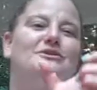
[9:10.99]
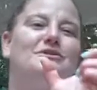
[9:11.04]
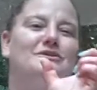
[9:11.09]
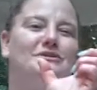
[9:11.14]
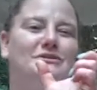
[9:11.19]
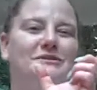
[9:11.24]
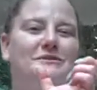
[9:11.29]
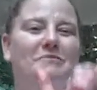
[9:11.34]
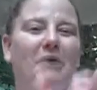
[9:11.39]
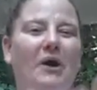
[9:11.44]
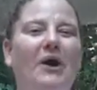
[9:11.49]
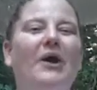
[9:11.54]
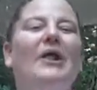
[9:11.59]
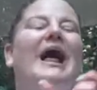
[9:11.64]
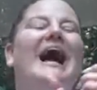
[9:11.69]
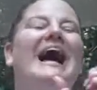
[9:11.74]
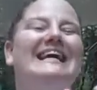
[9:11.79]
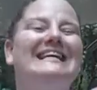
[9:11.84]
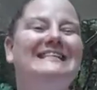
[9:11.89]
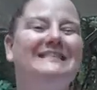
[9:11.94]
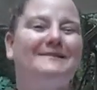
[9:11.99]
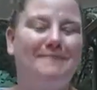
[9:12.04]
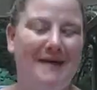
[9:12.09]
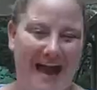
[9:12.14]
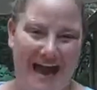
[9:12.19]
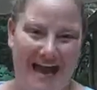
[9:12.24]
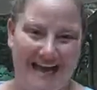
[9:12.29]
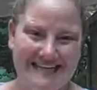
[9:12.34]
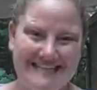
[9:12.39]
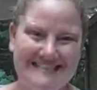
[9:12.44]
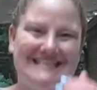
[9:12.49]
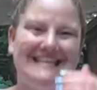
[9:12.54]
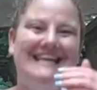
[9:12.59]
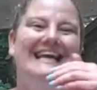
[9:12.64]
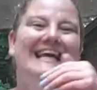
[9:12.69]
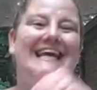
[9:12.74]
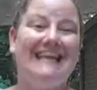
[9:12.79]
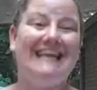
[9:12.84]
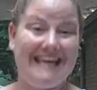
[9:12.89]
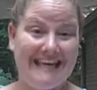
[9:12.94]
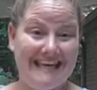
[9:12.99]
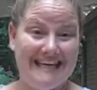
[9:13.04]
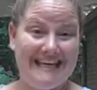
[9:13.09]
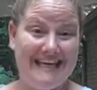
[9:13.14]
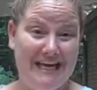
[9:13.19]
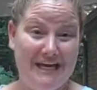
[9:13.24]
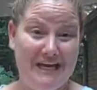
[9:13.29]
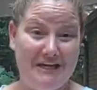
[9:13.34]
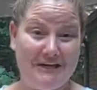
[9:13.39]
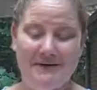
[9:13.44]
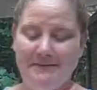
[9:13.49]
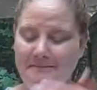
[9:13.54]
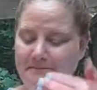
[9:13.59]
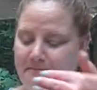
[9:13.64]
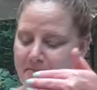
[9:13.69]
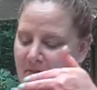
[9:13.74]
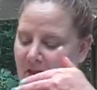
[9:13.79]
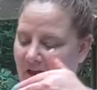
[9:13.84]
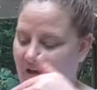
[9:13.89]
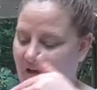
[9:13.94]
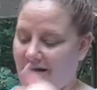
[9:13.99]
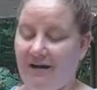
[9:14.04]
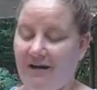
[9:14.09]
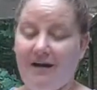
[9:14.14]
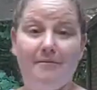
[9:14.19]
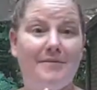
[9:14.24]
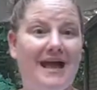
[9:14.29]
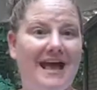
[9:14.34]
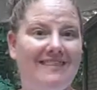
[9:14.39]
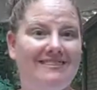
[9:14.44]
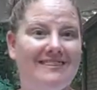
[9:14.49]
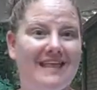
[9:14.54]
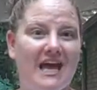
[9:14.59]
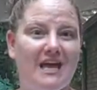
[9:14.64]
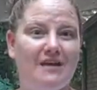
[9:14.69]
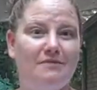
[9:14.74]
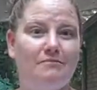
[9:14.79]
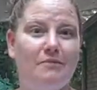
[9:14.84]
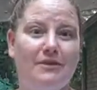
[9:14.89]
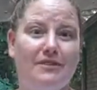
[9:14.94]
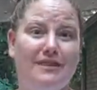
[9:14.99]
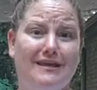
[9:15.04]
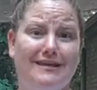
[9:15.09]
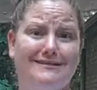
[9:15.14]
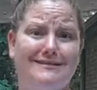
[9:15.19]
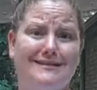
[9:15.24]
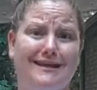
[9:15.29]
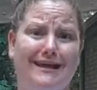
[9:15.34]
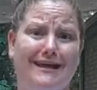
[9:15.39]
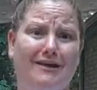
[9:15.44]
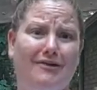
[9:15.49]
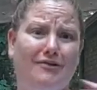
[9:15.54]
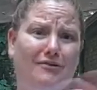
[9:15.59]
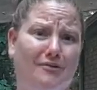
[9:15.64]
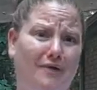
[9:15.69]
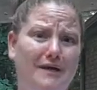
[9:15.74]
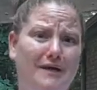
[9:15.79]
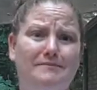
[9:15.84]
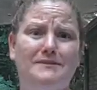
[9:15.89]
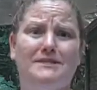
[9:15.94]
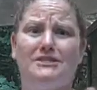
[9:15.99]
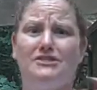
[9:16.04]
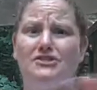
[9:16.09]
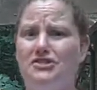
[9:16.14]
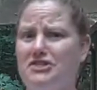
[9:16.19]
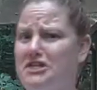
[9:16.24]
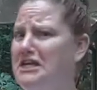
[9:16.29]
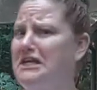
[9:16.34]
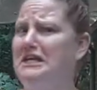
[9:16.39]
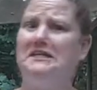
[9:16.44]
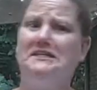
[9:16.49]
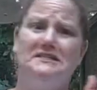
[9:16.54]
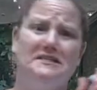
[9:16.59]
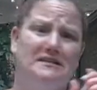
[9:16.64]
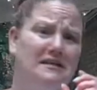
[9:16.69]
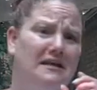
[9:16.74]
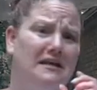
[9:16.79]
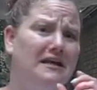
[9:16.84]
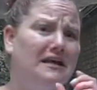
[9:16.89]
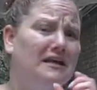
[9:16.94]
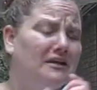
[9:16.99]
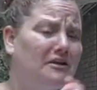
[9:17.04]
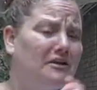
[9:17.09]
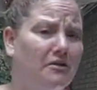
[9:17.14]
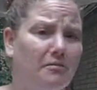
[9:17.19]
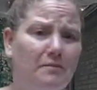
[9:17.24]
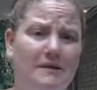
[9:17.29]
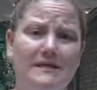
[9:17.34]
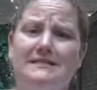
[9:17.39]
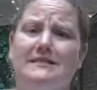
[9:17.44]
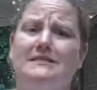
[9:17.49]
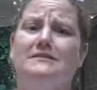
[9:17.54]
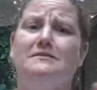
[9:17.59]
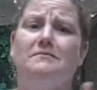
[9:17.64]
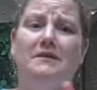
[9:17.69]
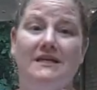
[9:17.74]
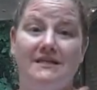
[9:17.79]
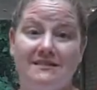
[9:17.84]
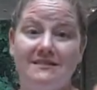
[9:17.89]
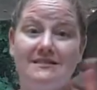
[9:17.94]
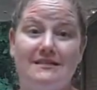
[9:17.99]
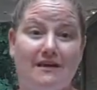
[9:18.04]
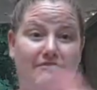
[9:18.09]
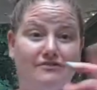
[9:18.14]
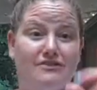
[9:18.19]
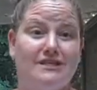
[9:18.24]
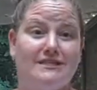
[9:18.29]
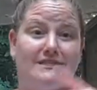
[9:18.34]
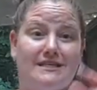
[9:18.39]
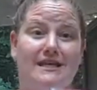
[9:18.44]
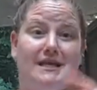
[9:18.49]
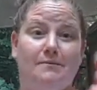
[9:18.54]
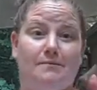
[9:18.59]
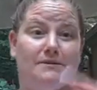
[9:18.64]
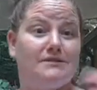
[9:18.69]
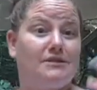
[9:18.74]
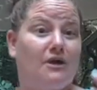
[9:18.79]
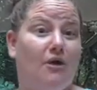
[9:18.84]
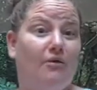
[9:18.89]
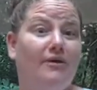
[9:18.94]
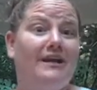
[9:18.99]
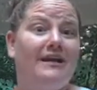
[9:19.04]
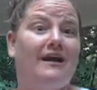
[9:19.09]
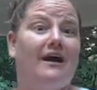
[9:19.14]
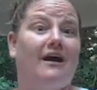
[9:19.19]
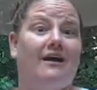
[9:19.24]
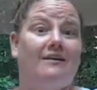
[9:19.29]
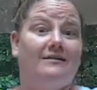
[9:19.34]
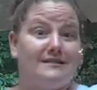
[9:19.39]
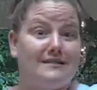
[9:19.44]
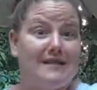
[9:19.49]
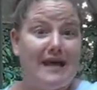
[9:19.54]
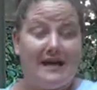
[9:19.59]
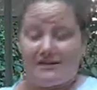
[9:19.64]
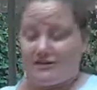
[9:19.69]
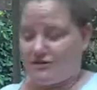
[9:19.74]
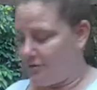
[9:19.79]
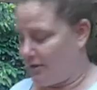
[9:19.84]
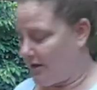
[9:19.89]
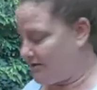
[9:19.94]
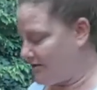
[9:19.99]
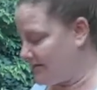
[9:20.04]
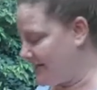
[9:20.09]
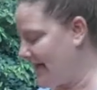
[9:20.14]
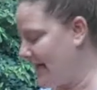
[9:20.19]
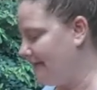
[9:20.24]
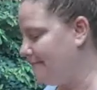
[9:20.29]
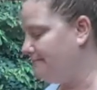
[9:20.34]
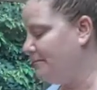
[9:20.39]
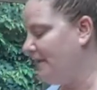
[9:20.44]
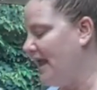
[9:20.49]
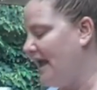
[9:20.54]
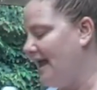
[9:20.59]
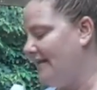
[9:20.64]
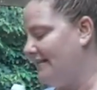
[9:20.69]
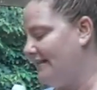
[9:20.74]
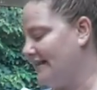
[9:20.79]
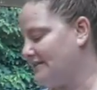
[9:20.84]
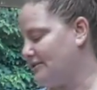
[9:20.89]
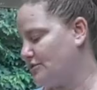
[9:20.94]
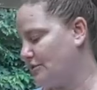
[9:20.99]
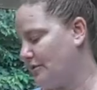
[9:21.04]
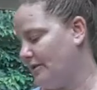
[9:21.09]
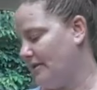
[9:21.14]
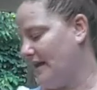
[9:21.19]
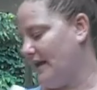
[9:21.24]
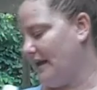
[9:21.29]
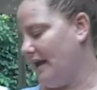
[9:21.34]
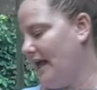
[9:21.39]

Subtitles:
small ice packs in here, and then put things like grapes and cheese and little pieces of meat and stuff just to keep us going, snacks throughout the day, that sort of thing.